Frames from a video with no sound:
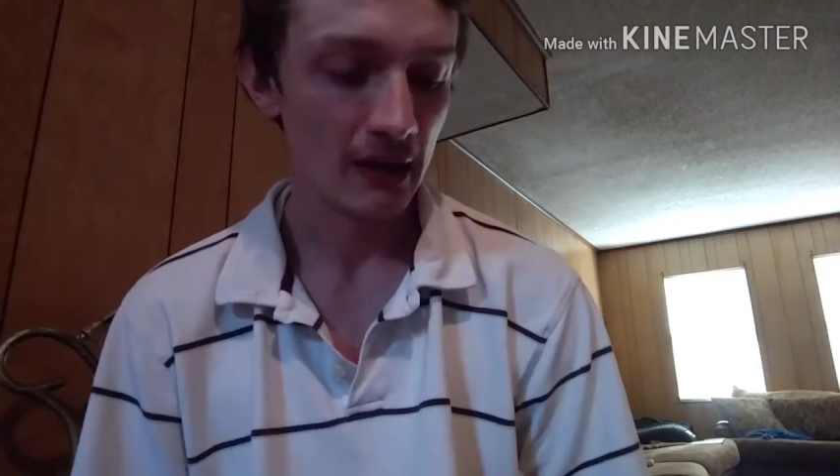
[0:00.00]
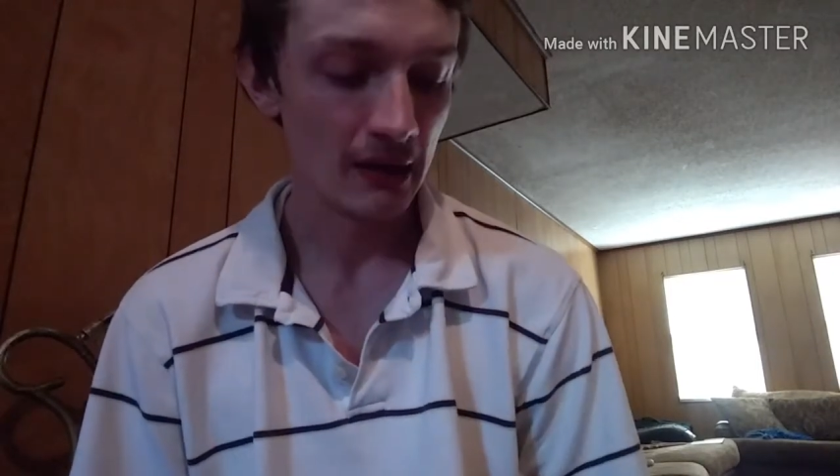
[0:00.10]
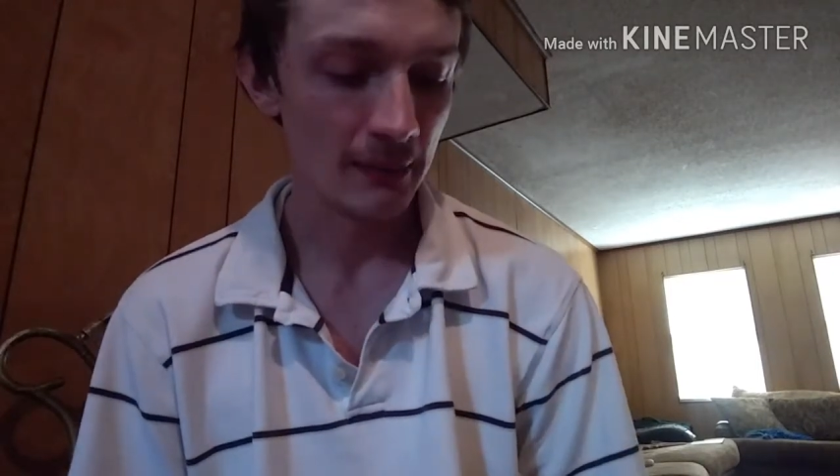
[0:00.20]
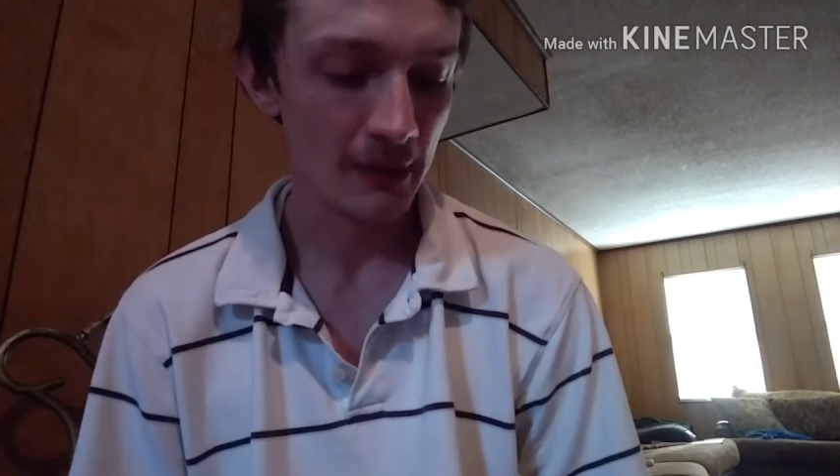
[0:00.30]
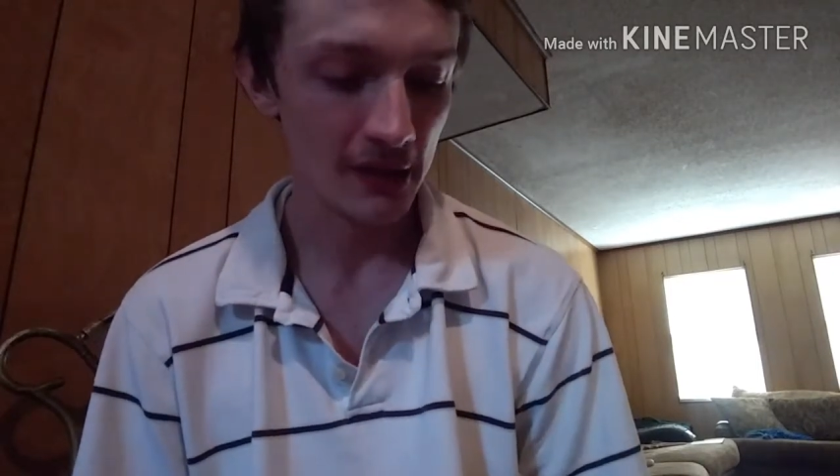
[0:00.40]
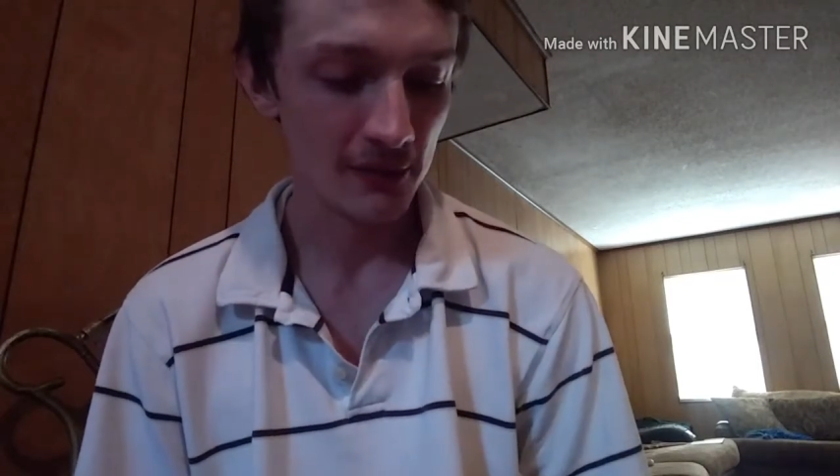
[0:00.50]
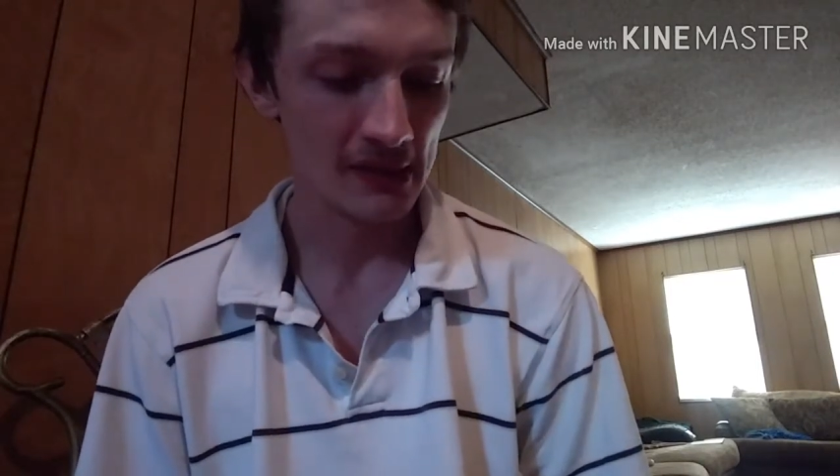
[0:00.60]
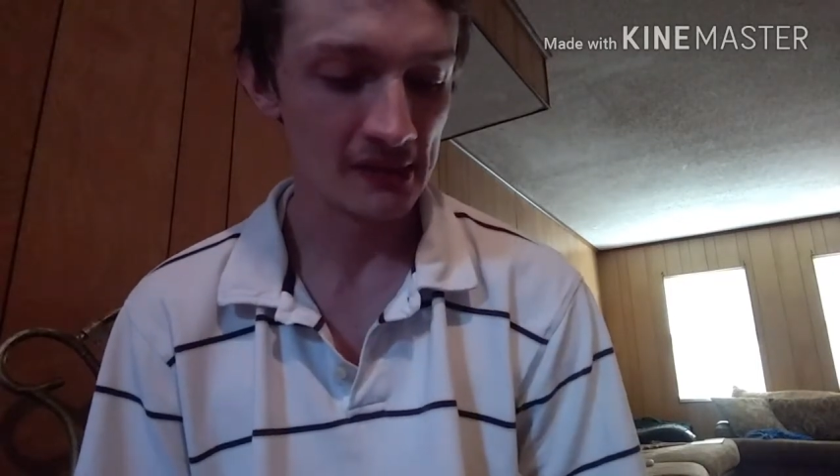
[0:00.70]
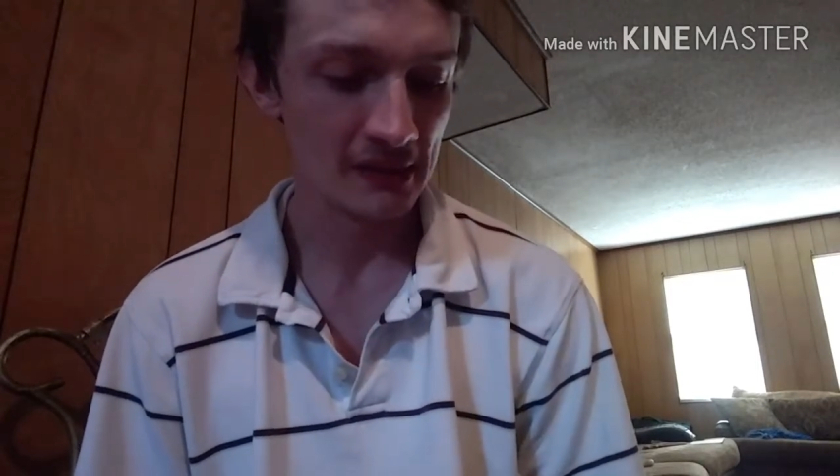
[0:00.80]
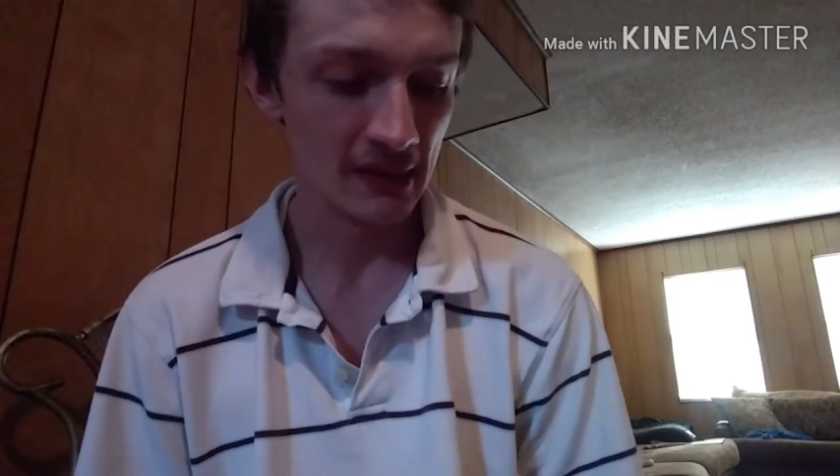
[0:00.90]
But
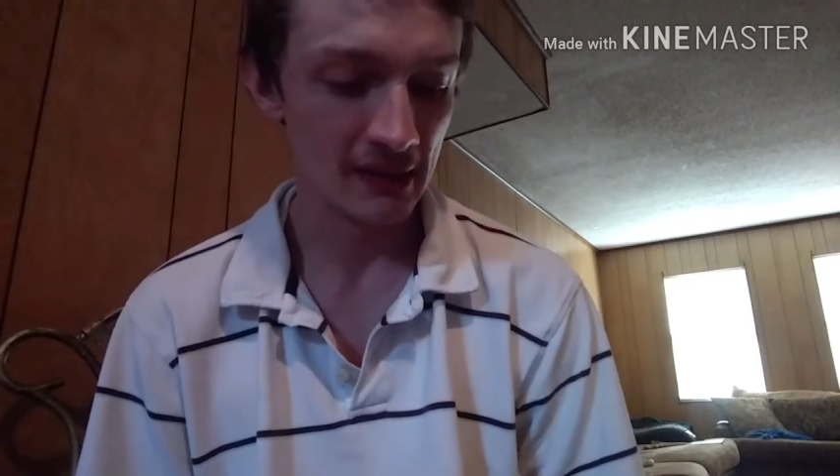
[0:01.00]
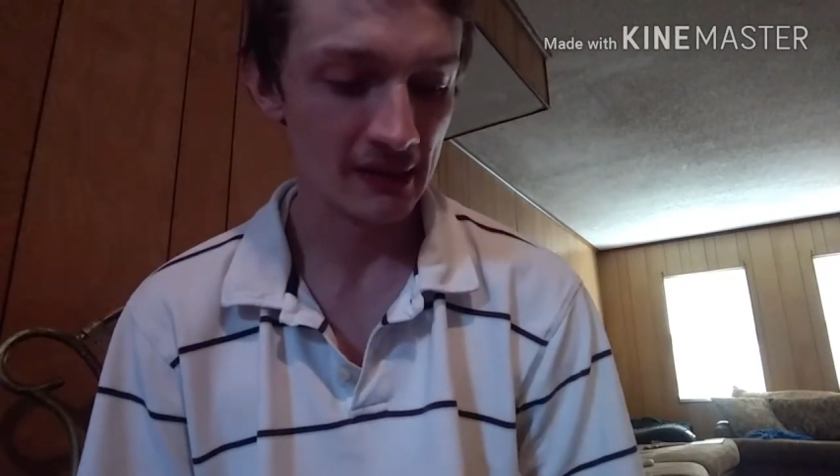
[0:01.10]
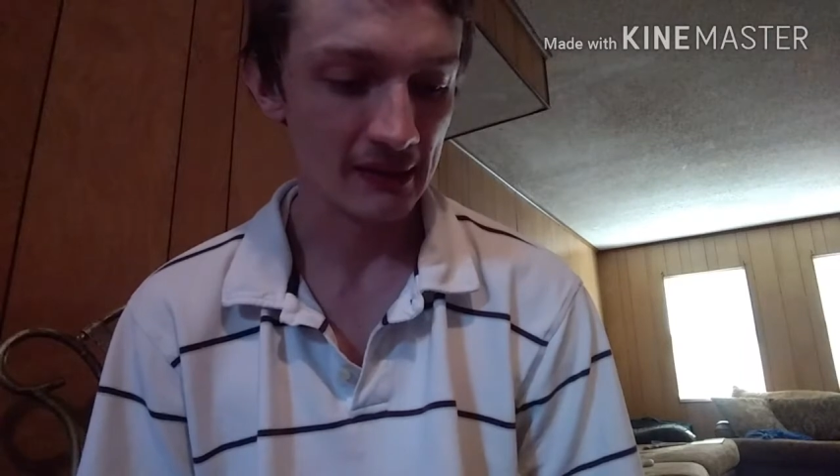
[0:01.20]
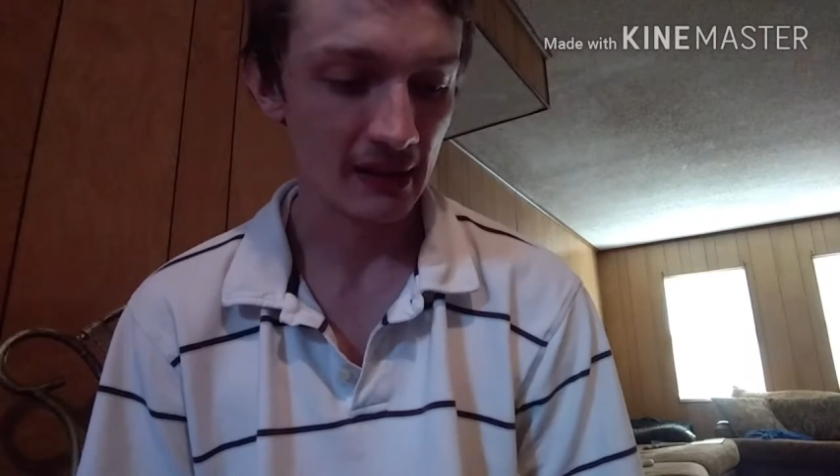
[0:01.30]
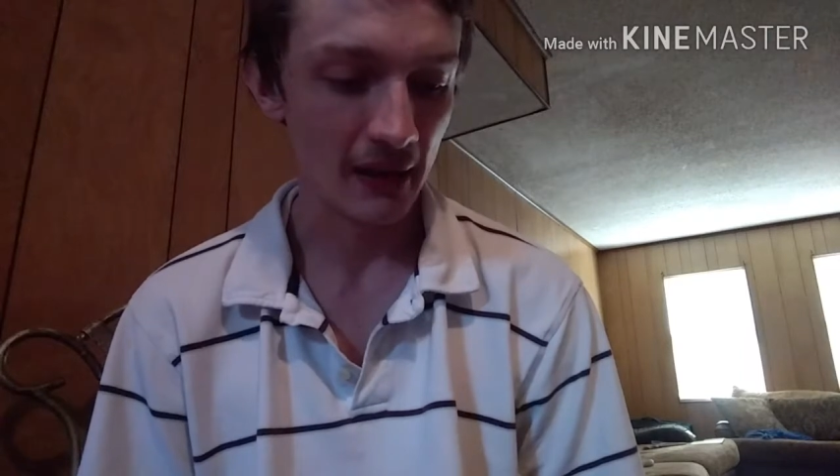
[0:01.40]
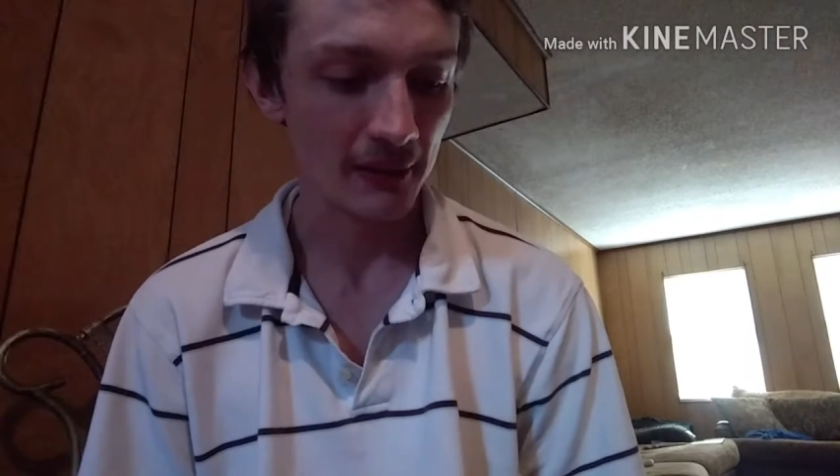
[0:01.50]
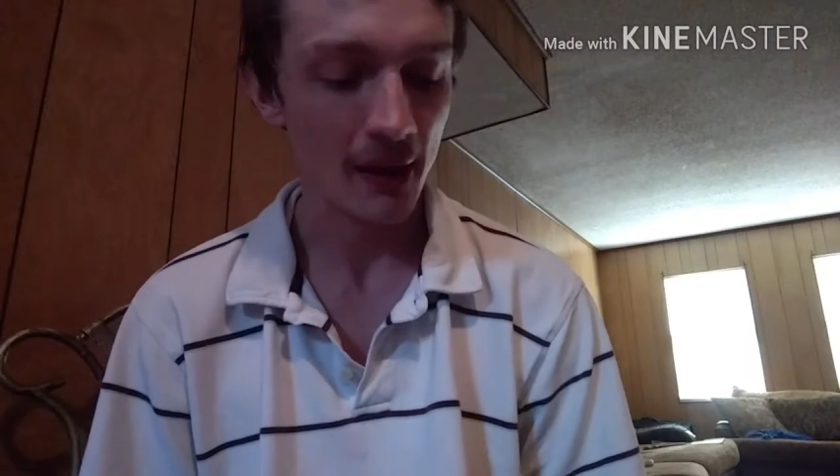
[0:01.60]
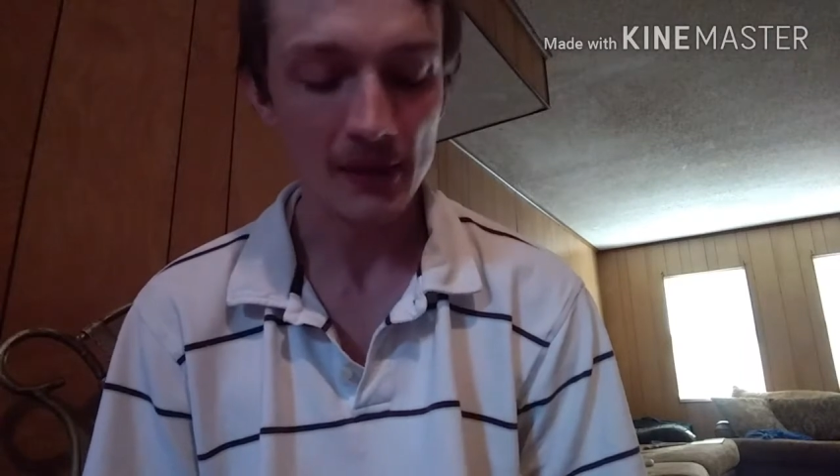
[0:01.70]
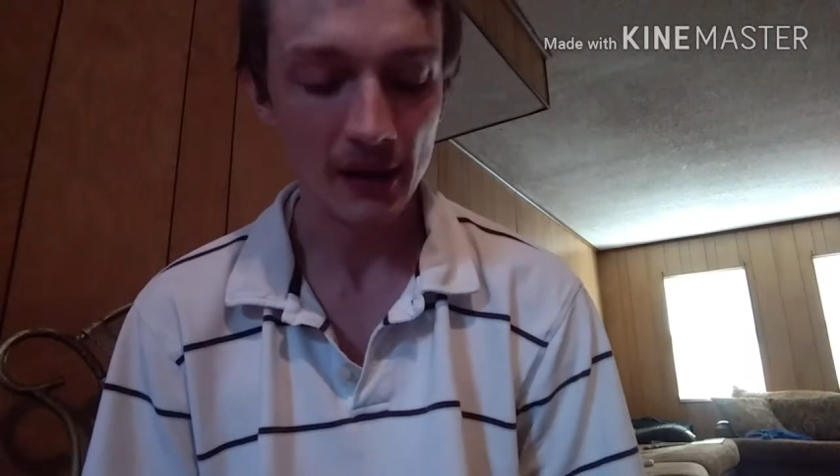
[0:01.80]
anyways, I